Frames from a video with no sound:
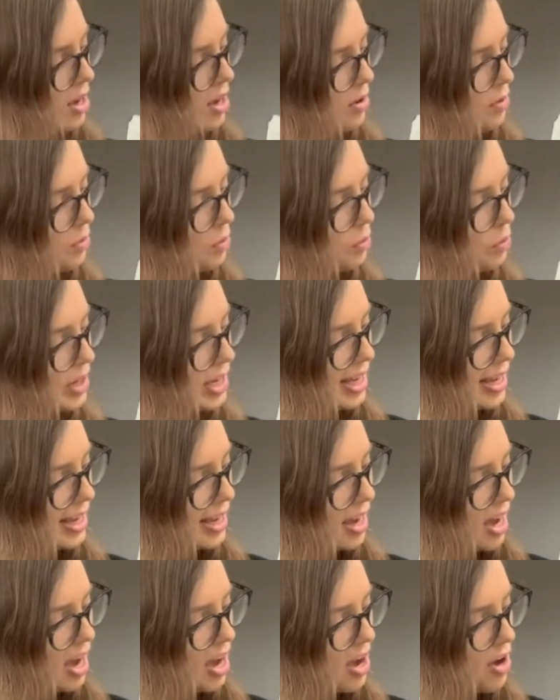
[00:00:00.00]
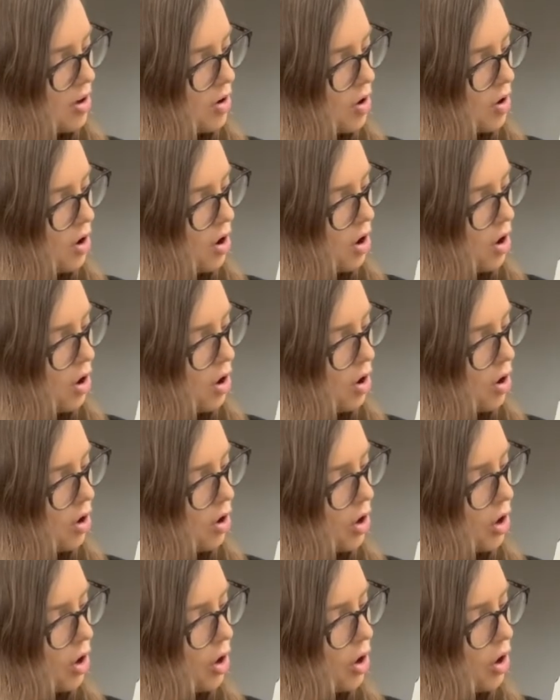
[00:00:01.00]
We go
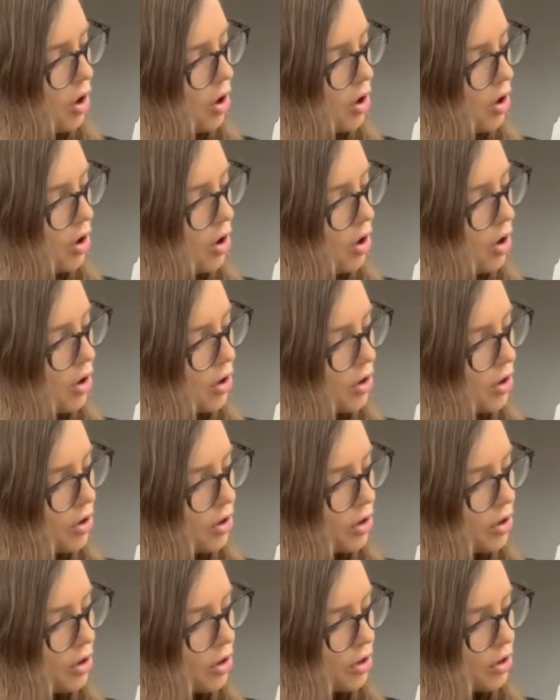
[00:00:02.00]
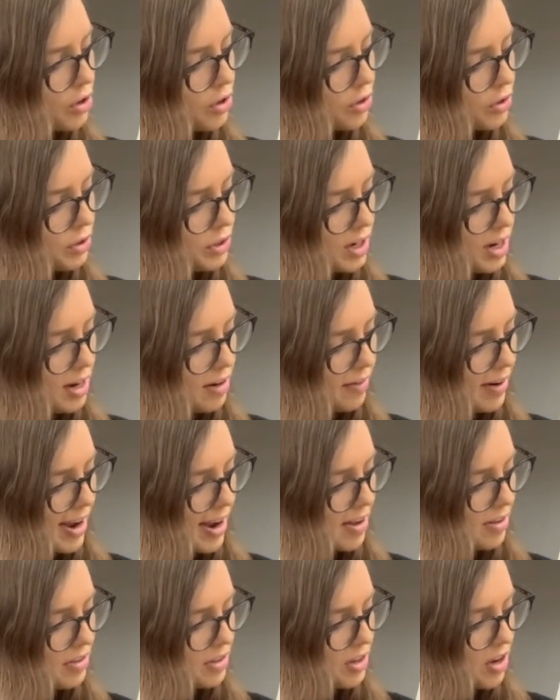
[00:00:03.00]
all
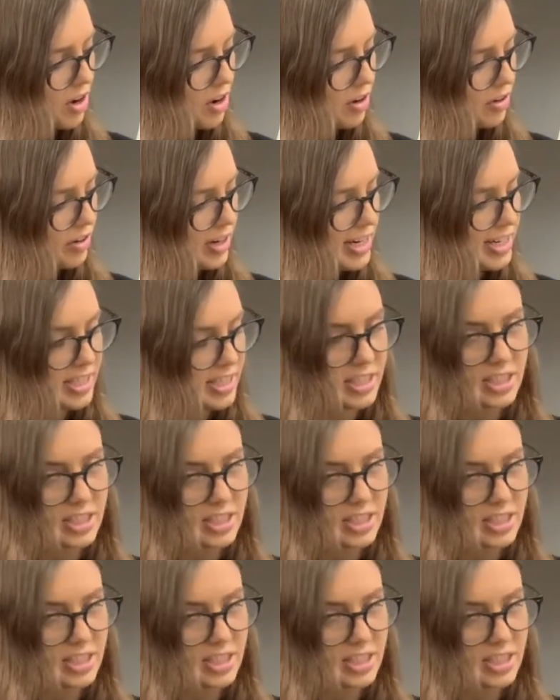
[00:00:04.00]
around the orange.